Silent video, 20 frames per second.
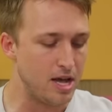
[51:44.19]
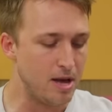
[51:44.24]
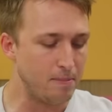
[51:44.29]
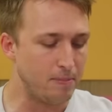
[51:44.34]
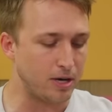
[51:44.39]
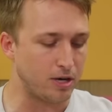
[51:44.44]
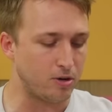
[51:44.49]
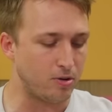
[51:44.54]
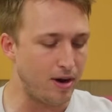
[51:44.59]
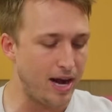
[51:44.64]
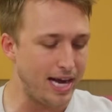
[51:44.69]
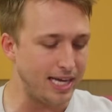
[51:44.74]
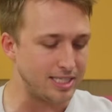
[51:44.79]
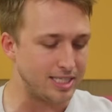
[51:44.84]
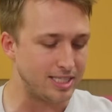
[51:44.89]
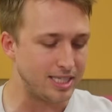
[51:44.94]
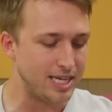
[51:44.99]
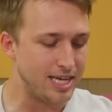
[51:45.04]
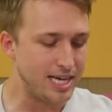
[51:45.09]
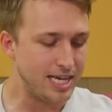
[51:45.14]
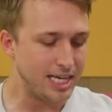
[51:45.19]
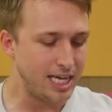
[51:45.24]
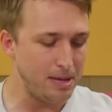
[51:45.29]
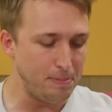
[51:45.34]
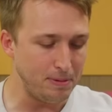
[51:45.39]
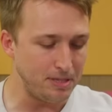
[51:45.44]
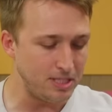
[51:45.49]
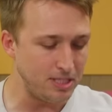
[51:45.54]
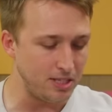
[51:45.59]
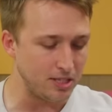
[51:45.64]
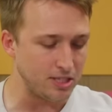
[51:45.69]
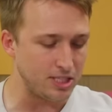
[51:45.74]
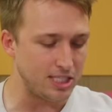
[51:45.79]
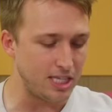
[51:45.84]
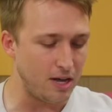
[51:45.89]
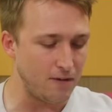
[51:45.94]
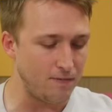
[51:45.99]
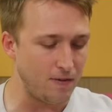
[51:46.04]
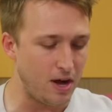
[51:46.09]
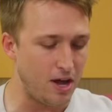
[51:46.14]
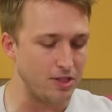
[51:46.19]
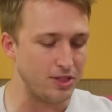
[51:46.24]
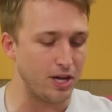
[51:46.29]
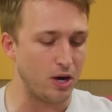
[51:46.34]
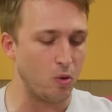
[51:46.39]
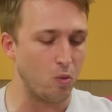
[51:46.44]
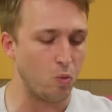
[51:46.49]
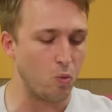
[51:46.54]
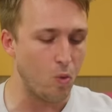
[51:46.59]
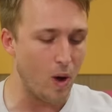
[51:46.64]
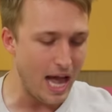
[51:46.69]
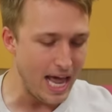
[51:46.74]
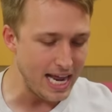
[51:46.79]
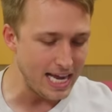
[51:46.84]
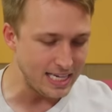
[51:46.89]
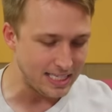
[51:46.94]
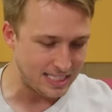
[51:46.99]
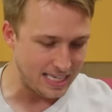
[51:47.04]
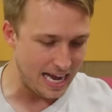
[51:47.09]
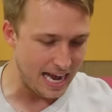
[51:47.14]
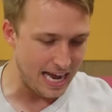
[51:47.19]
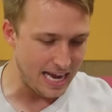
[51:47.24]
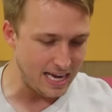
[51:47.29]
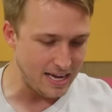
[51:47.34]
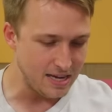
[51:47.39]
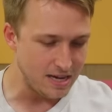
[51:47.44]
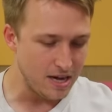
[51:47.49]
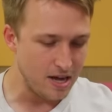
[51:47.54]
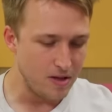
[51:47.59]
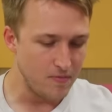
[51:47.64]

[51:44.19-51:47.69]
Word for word: But Christ, keep it to yourself on their wedding day.